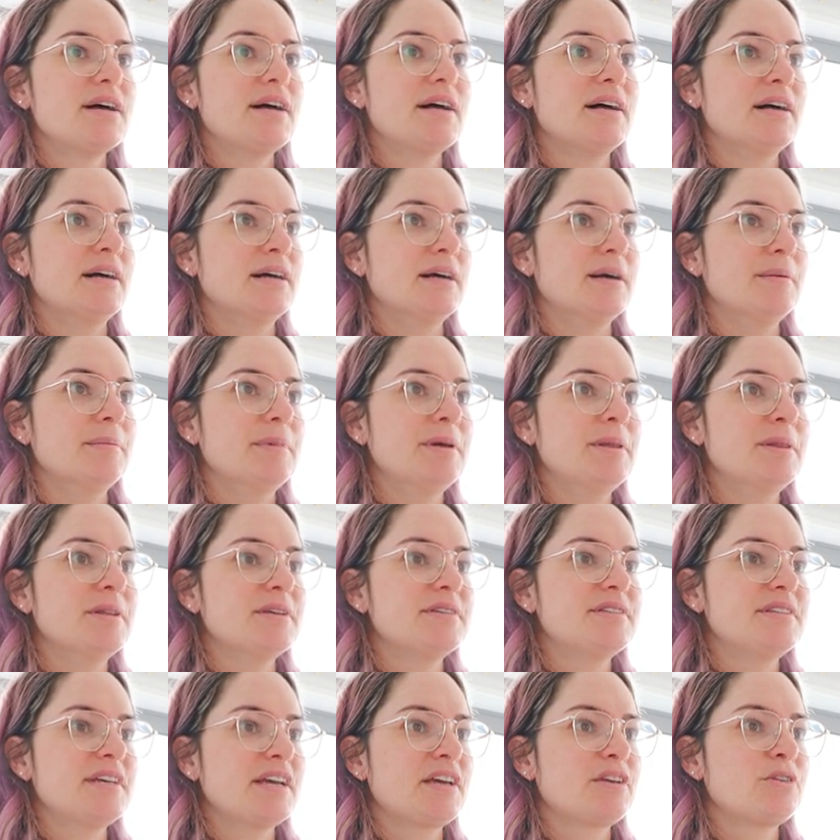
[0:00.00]
Um, in the
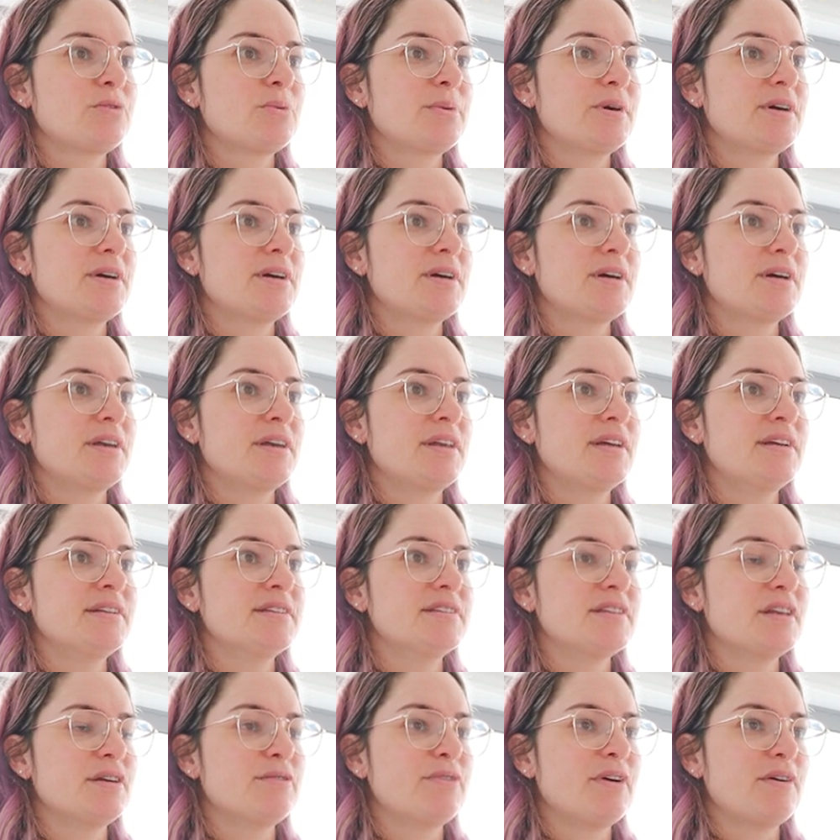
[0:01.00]
second one,
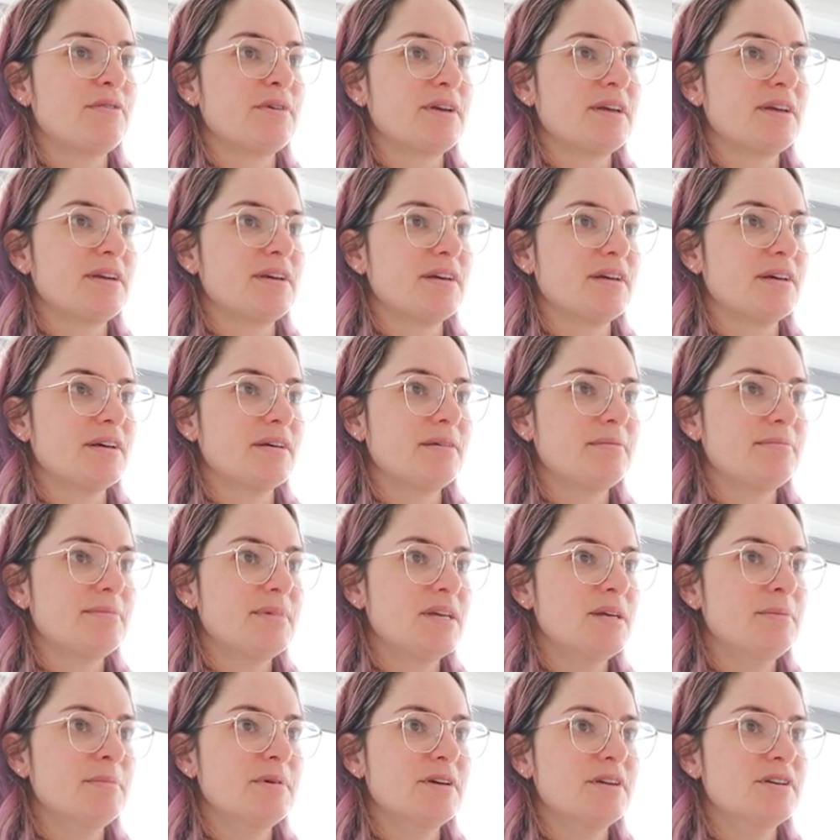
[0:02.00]
instead of having a
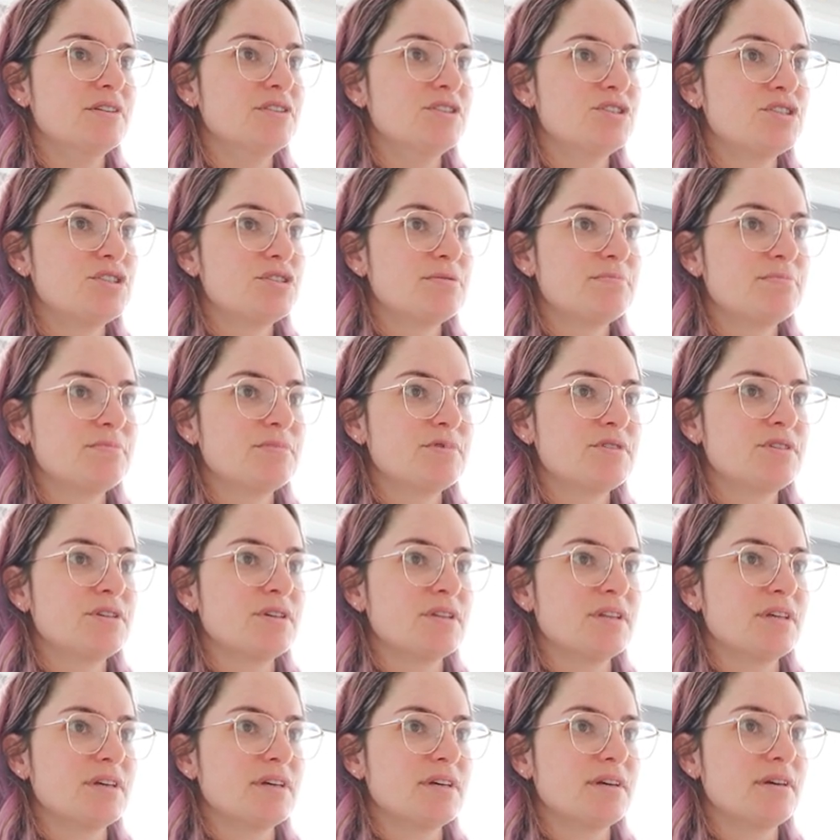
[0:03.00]
image
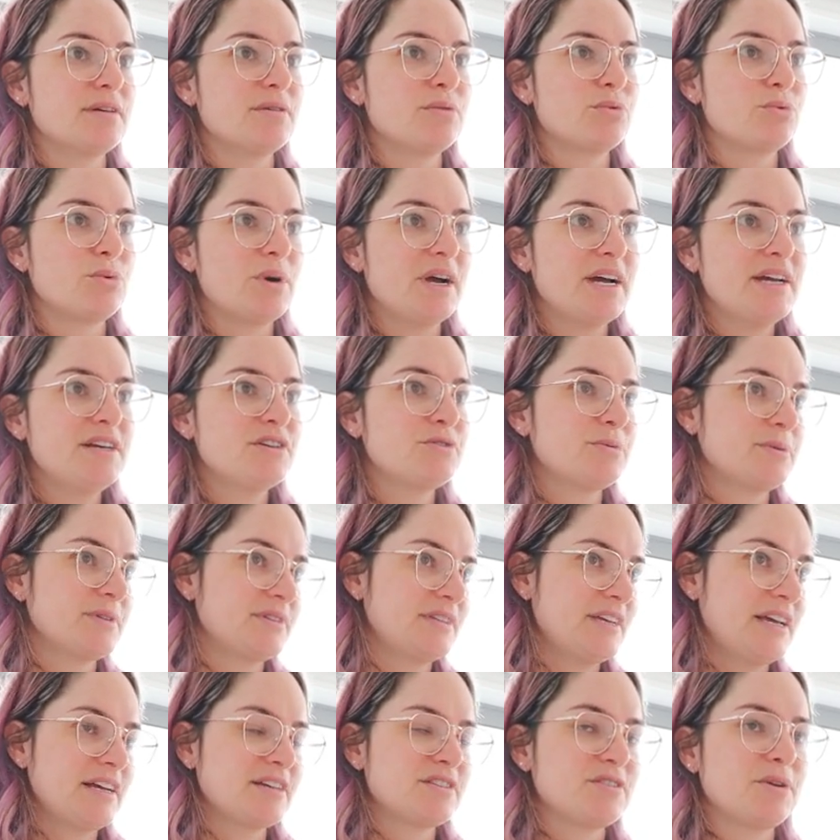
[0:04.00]
to the right with
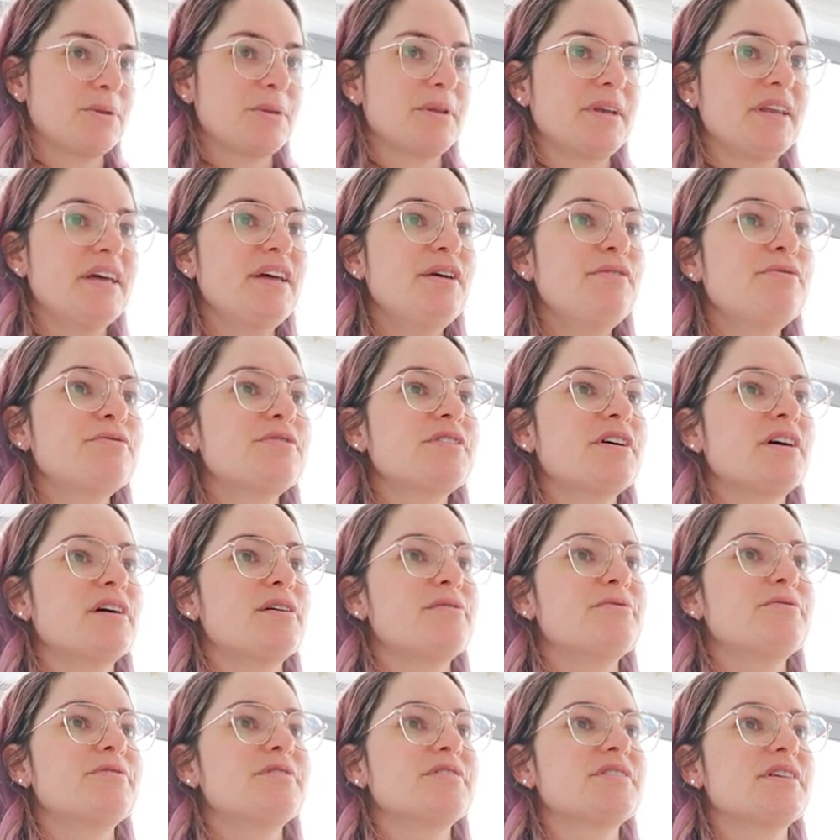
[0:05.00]
text on the left,
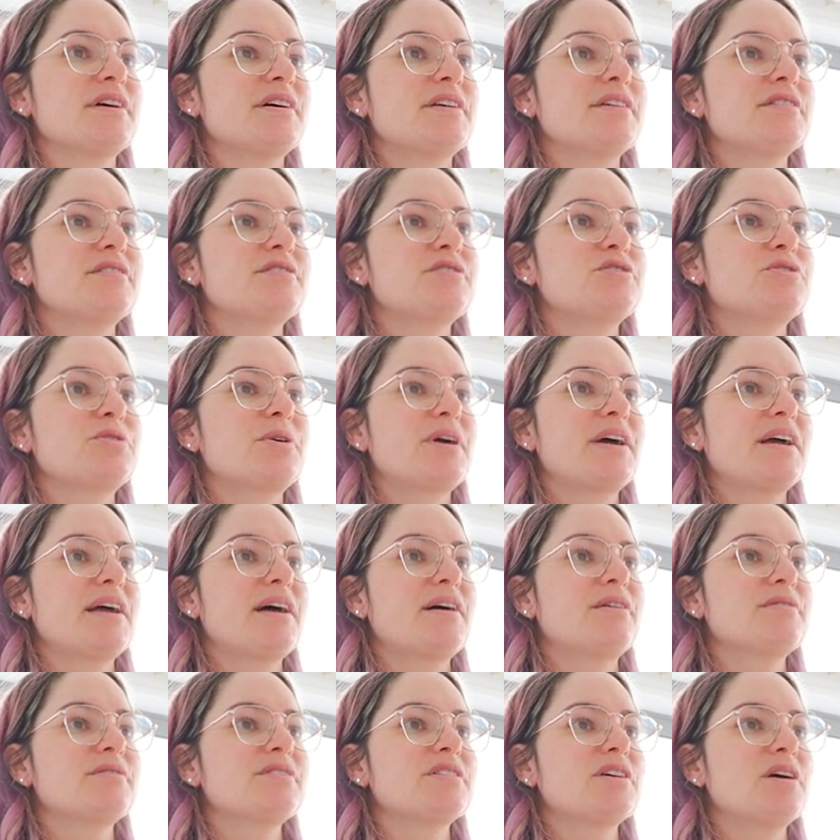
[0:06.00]
I've decided to try
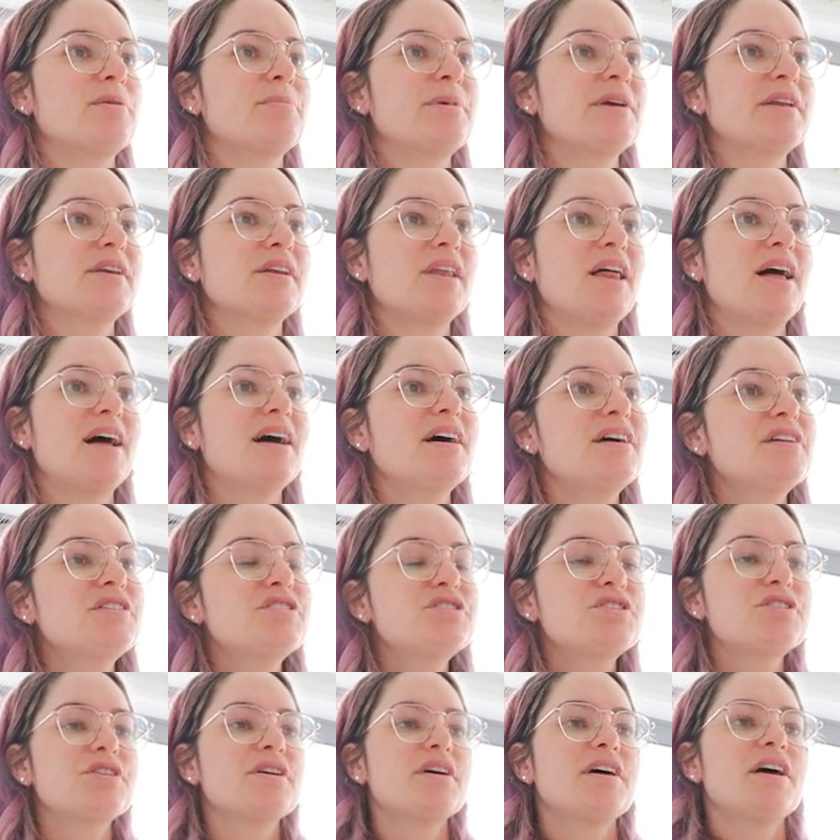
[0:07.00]
out a big
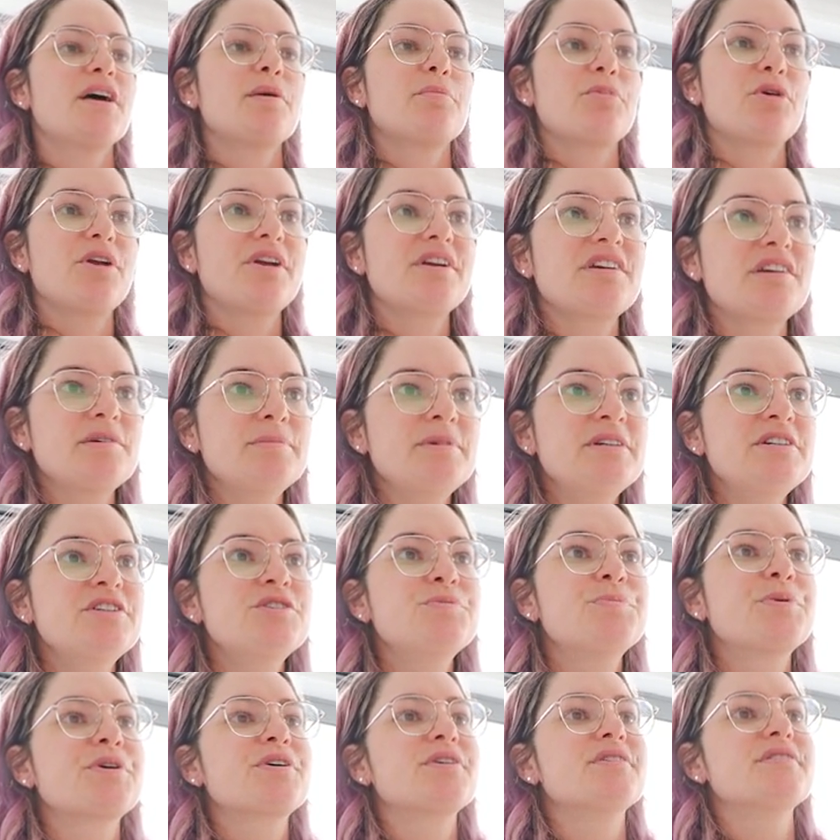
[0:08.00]
large product
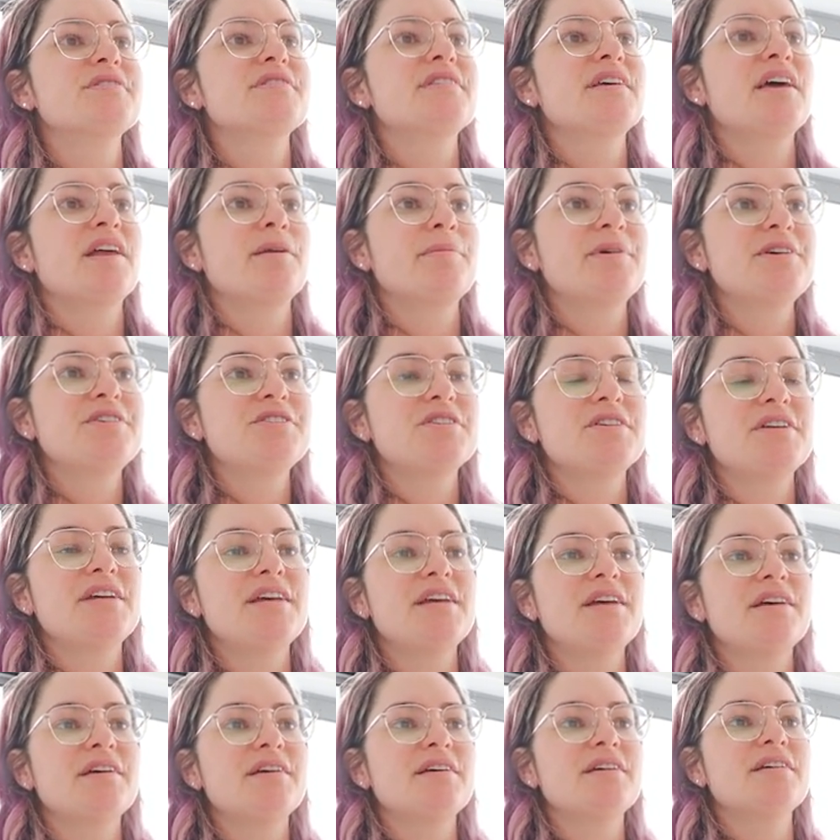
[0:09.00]
image because the animation
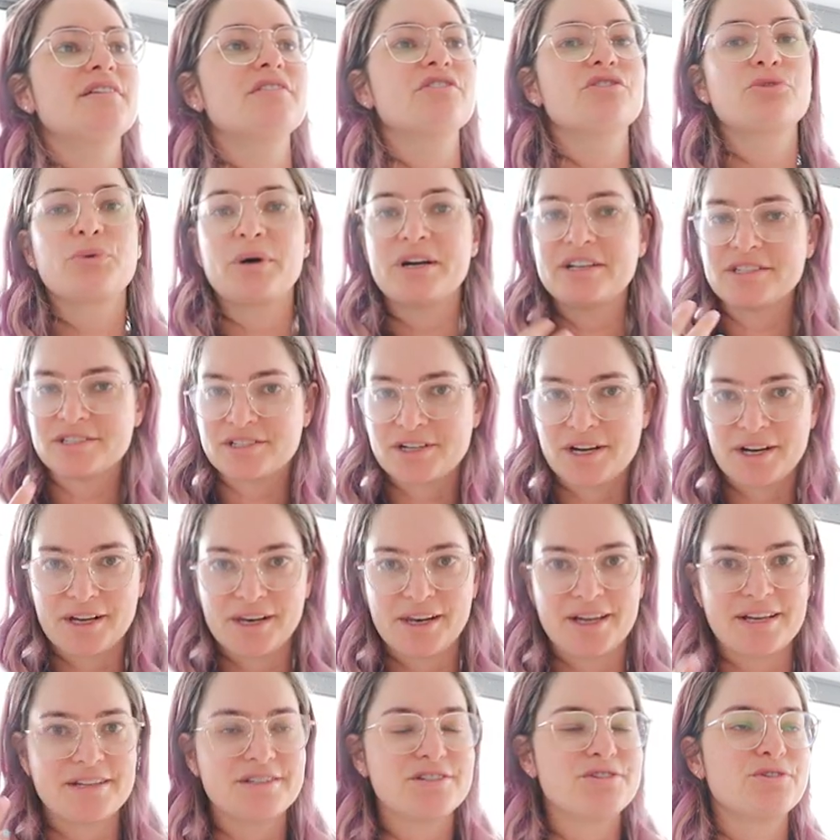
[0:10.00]
here is quite
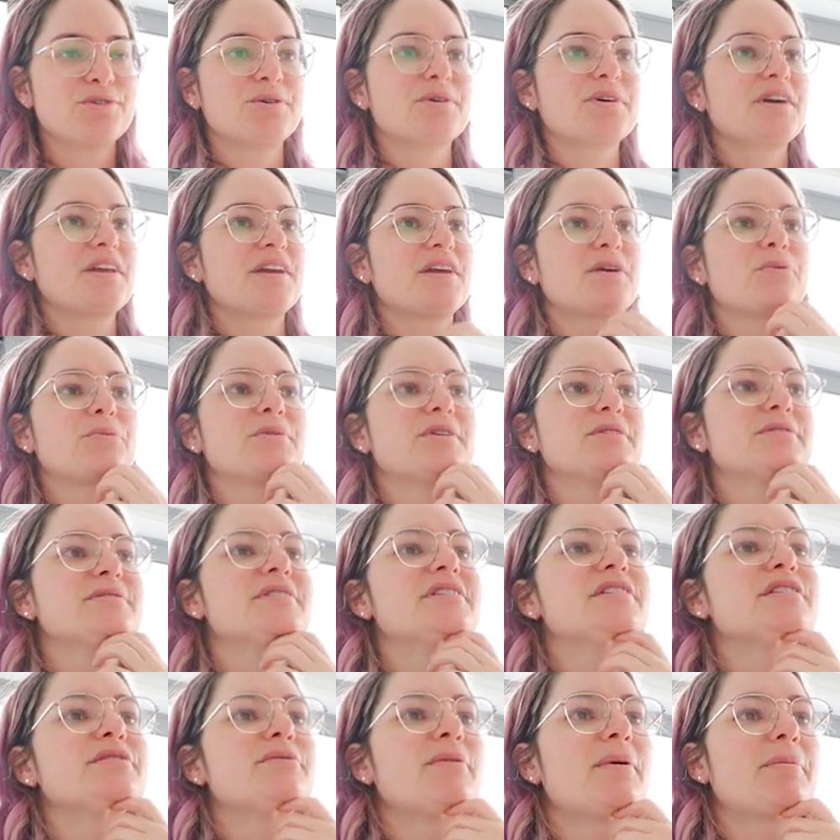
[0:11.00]
stylized, you're not getting a real
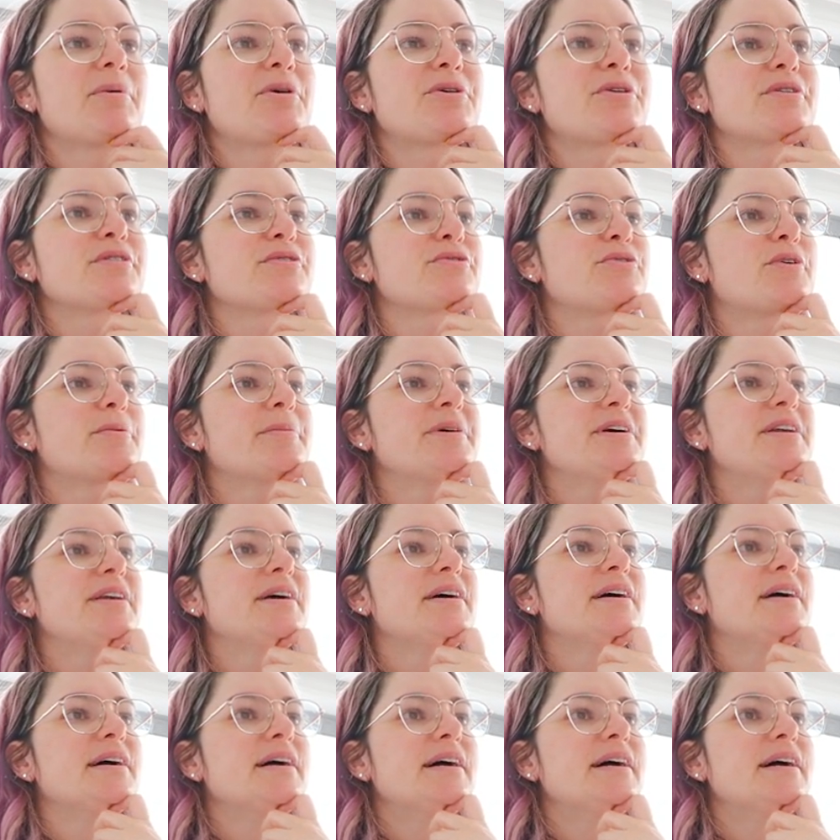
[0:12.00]
sense of a product from it.